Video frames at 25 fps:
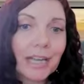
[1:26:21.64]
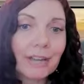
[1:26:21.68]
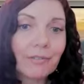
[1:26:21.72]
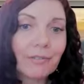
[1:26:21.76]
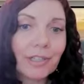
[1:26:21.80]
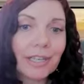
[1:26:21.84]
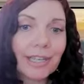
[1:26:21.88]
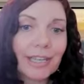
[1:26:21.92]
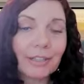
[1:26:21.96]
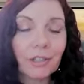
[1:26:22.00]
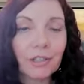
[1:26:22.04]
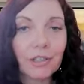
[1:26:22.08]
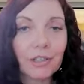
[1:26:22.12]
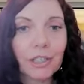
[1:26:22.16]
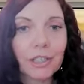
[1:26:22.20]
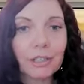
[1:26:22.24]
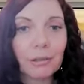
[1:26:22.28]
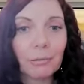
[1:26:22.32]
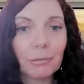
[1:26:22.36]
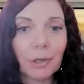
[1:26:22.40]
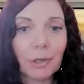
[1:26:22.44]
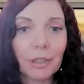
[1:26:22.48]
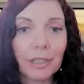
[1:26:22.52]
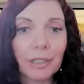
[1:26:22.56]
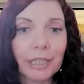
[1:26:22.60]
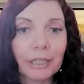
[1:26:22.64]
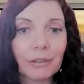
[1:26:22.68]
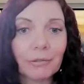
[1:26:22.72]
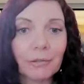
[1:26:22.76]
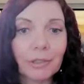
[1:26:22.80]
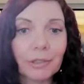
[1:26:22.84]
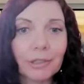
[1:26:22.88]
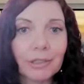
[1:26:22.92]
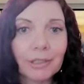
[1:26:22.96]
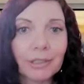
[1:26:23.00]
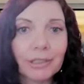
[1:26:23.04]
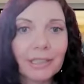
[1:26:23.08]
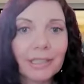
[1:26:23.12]
you don't have the energy to work
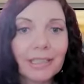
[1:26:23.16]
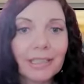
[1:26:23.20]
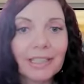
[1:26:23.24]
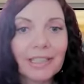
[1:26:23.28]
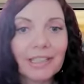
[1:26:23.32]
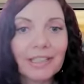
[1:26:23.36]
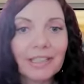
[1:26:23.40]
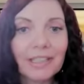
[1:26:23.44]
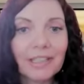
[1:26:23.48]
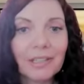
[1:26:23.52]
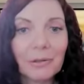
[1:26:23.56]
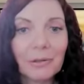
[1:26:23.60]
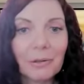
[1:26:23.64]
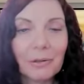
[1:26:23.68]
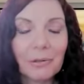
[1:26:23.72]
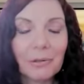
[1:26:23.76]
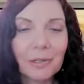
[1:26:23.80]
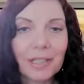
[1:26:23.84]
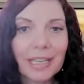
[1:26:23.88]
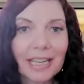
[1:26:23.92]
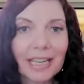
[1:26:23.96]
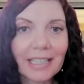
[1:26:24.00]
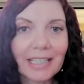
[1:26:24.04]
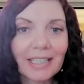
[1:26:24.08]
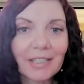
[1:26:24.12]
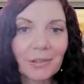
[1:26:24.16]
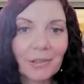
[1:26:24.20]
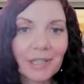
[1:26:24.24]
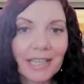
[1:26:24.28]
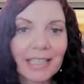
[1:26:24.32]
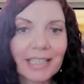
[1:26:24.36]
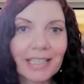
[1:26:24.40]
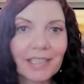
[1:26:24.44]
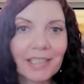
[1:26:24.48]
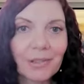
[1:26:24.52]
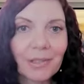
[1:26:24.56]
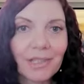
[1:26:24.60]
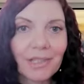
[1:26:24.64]
out. So, yes,
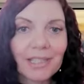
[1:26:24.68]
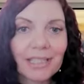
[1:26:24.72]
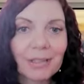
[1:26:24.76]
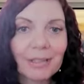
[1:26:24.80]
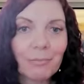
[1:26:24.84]
okay, so